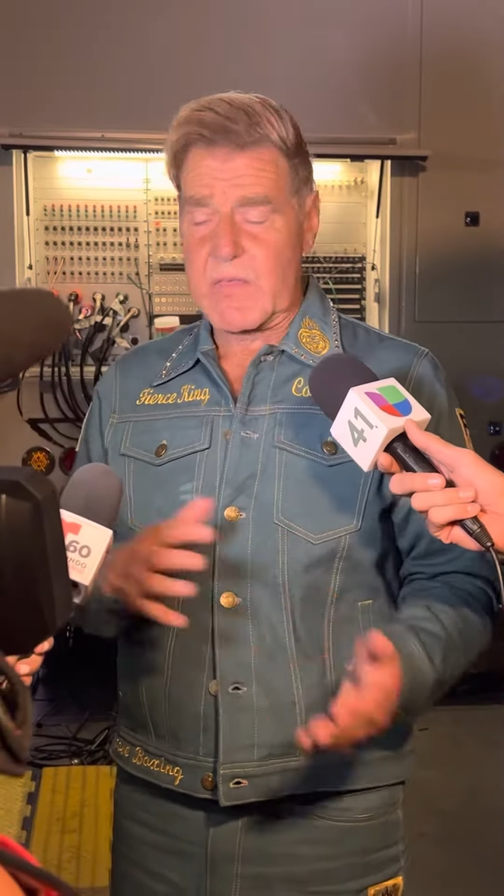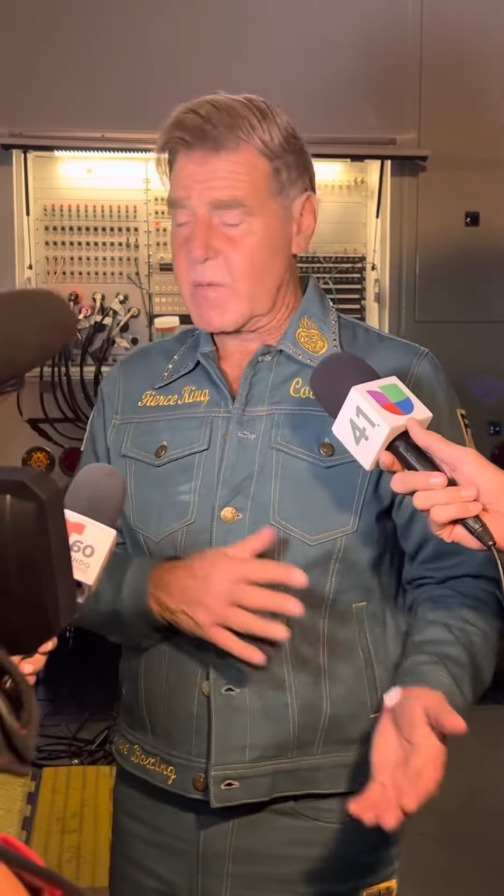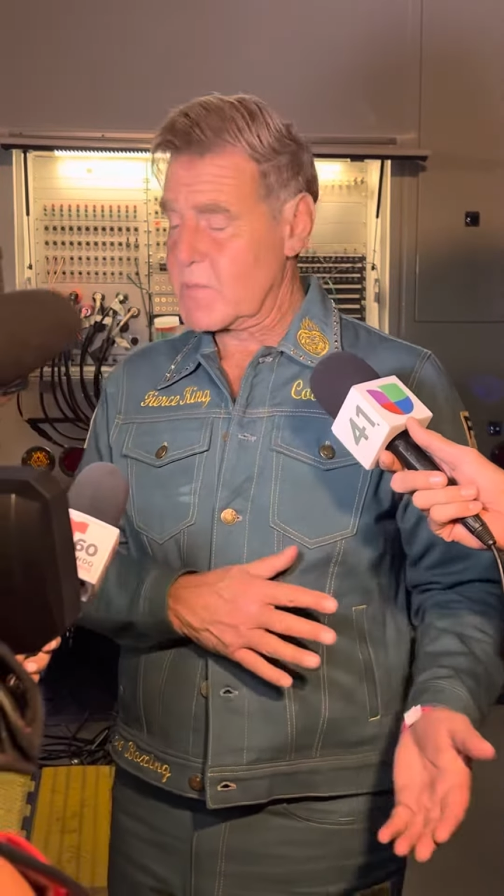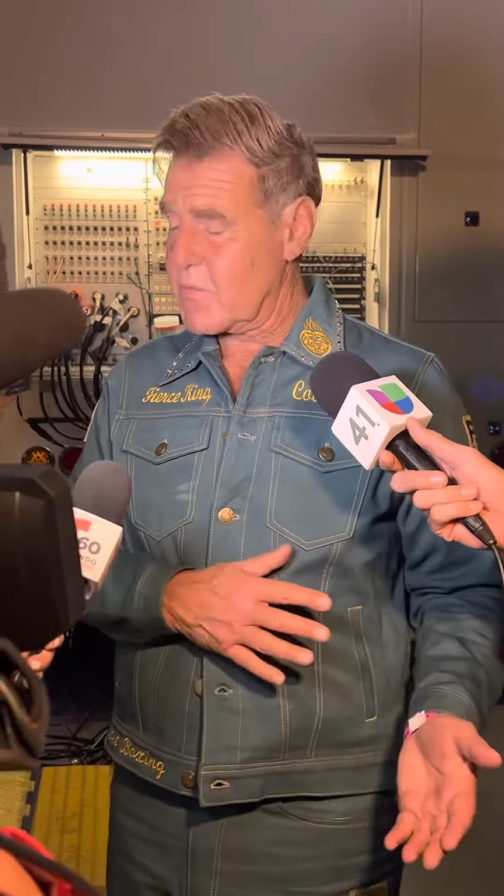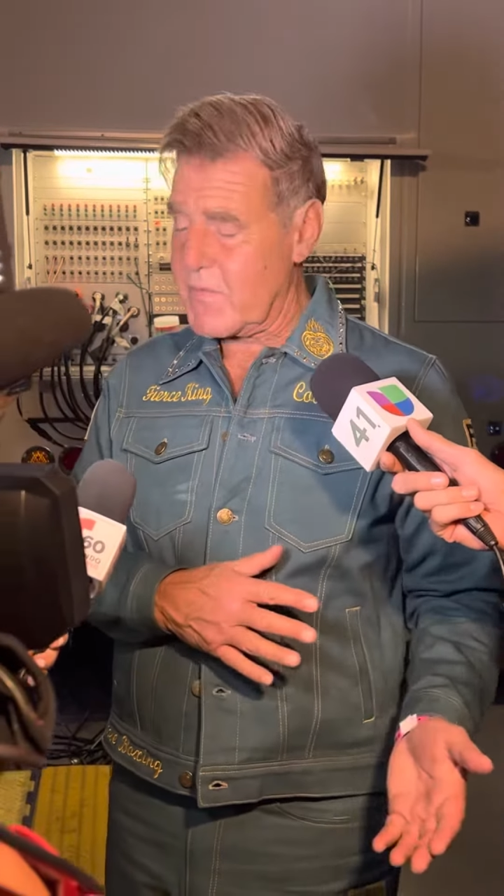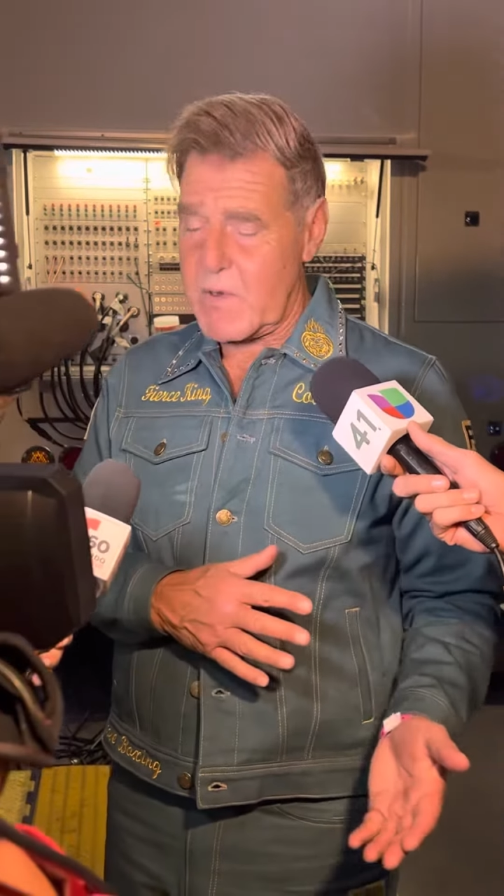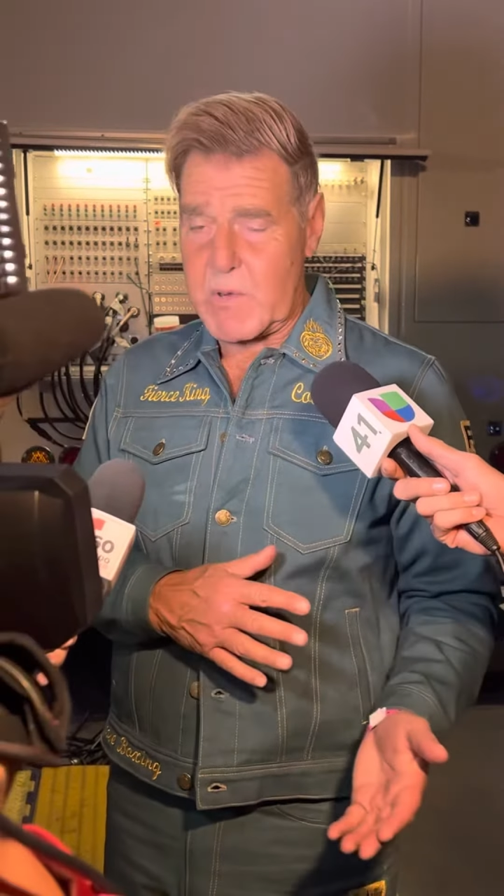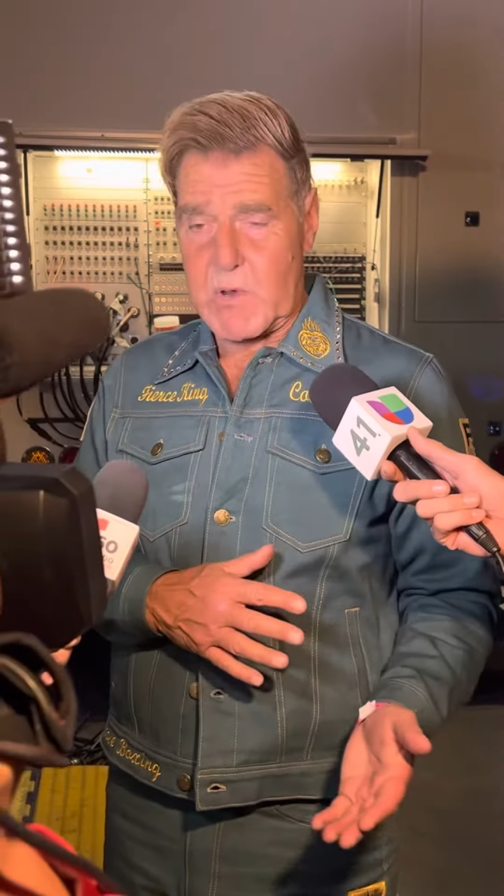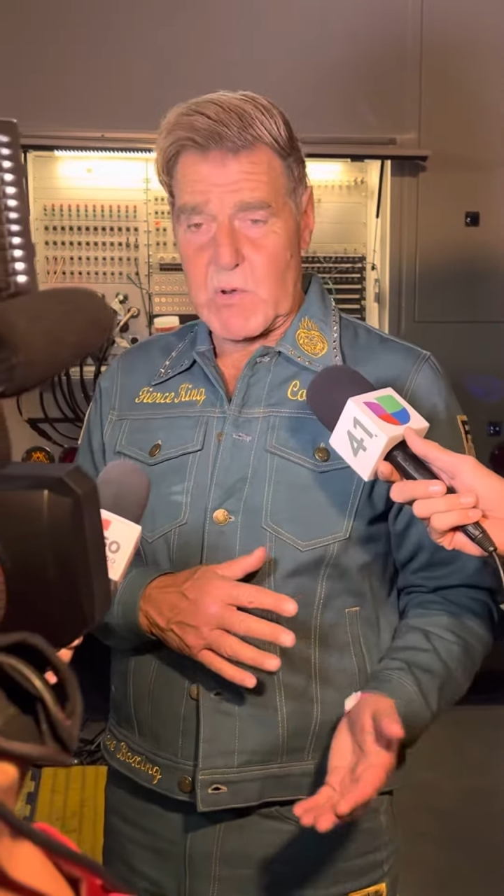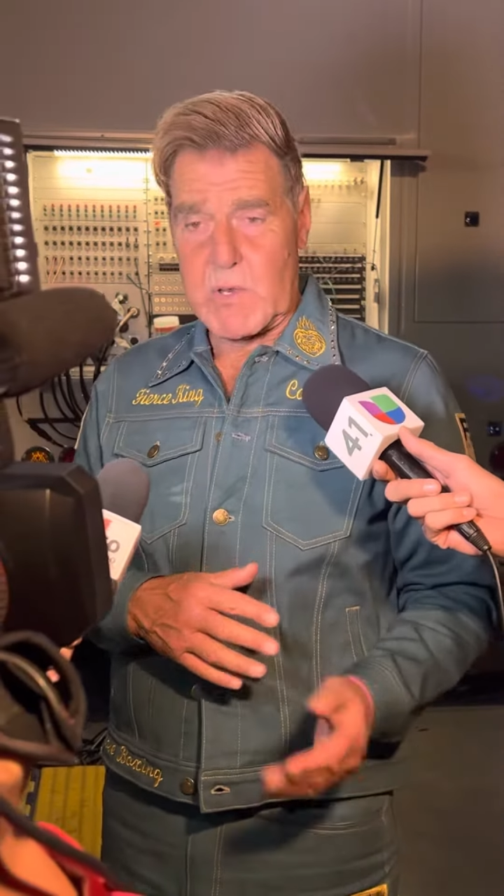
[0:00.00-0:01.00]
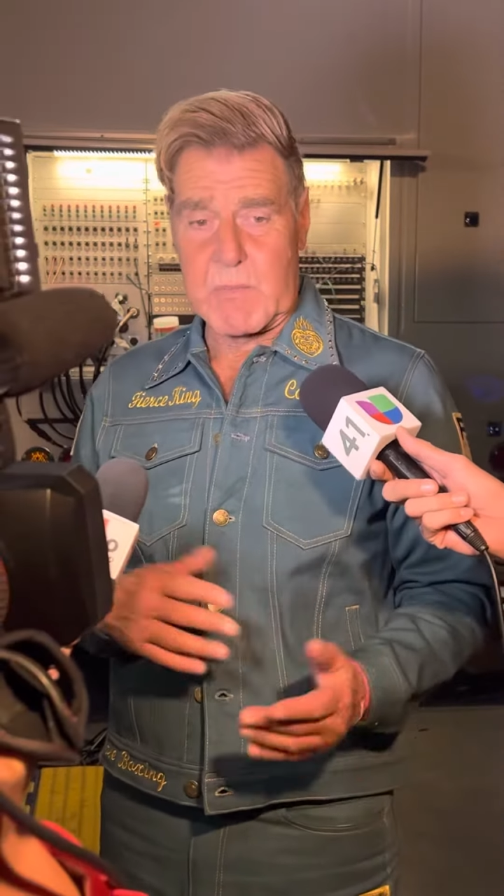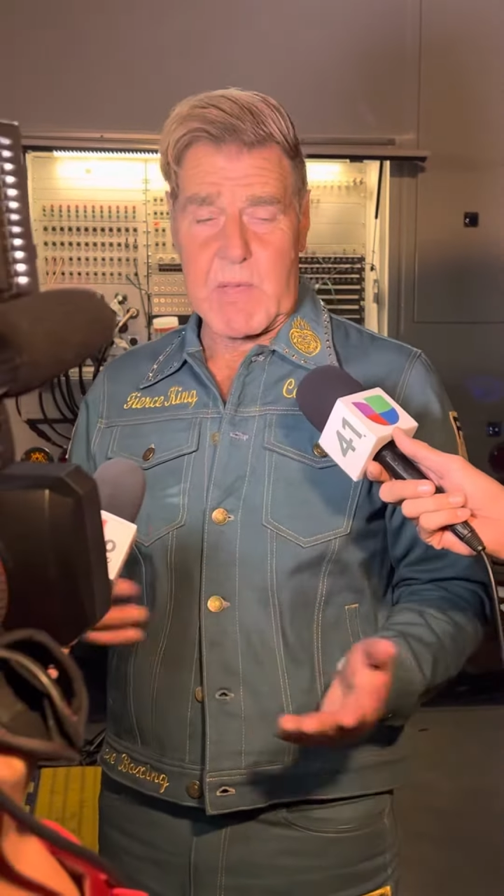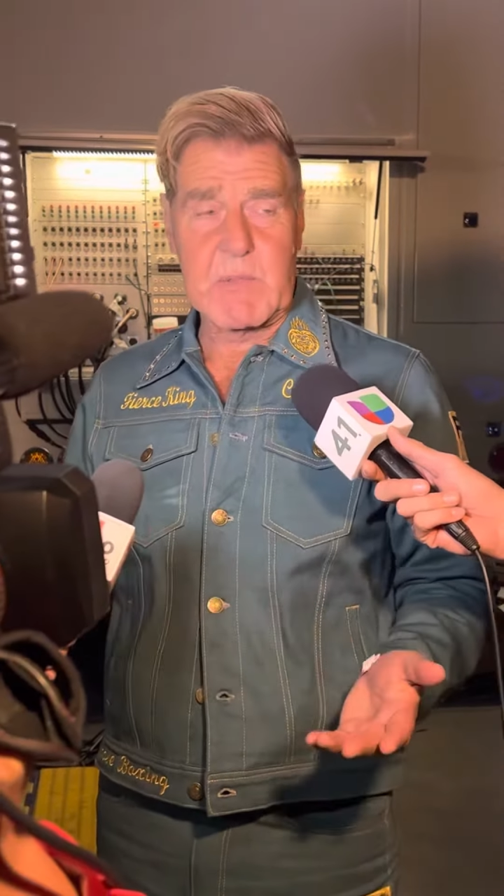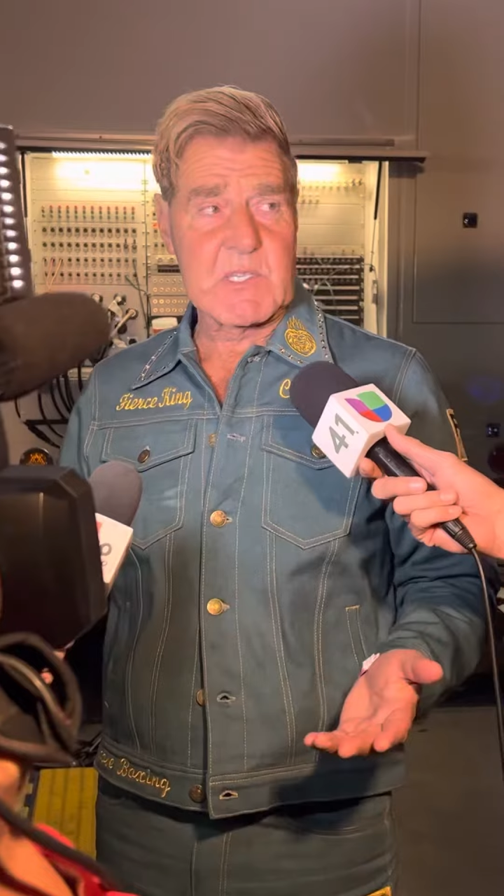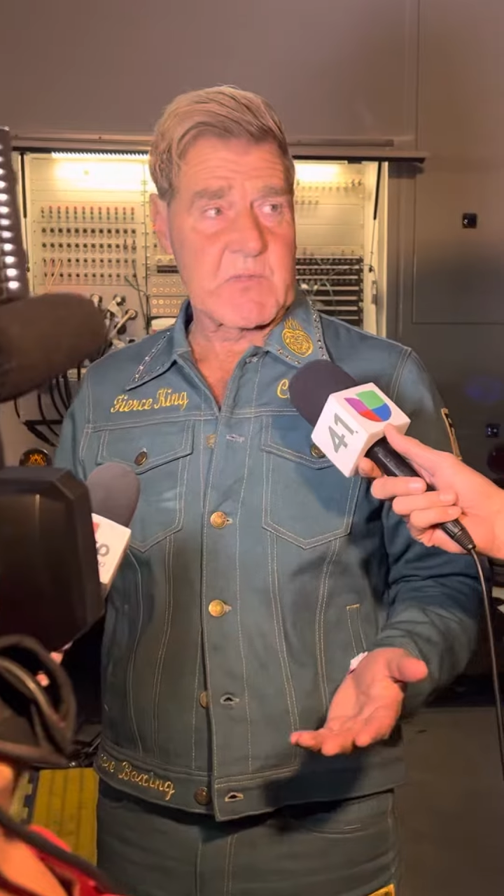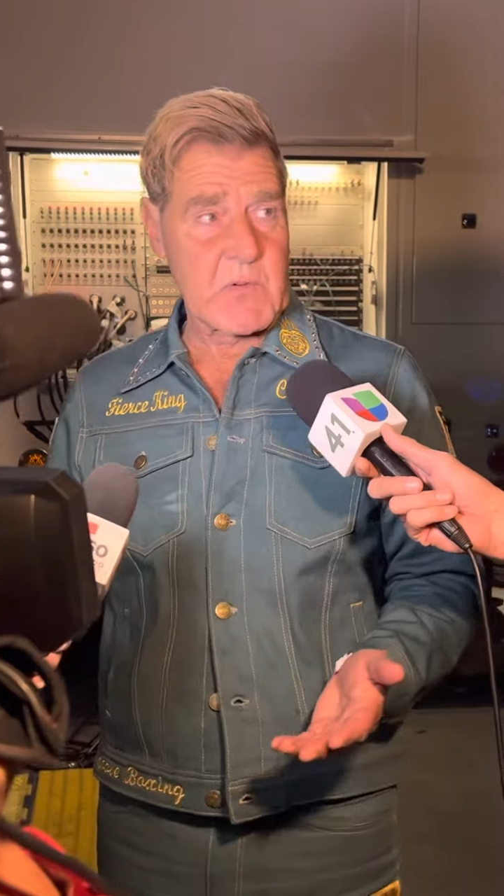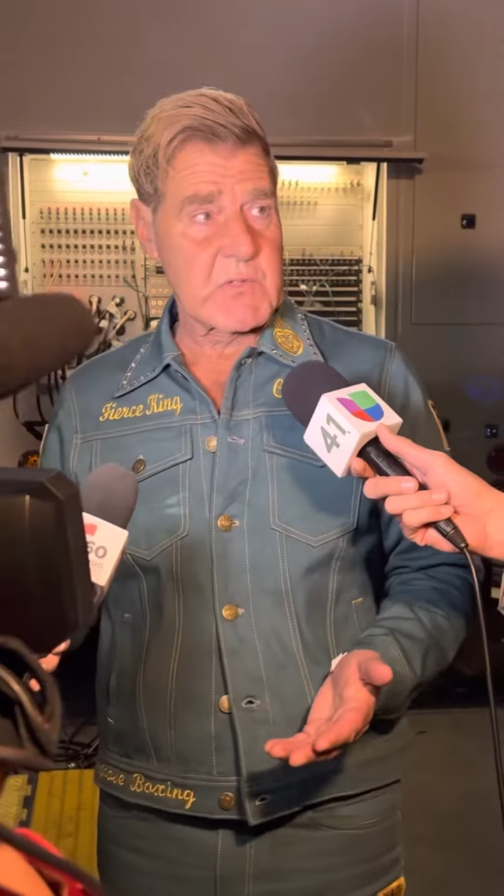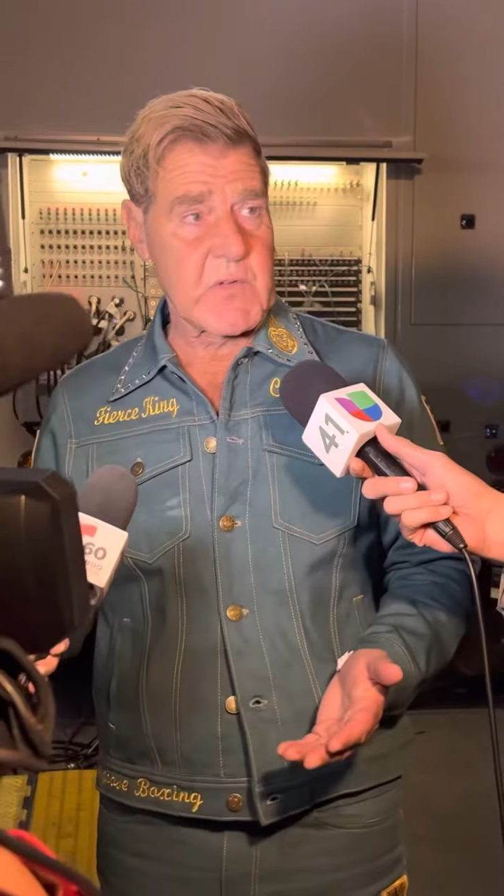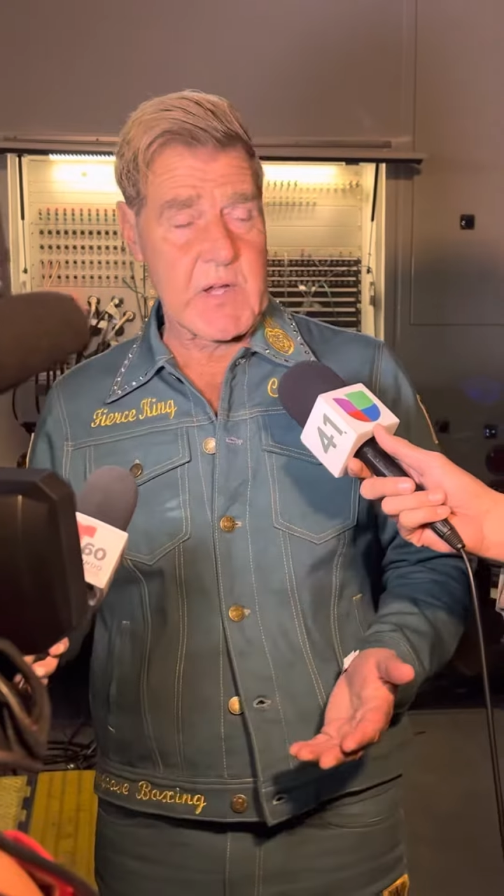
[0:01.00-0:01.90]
That was very early, maybe his first fight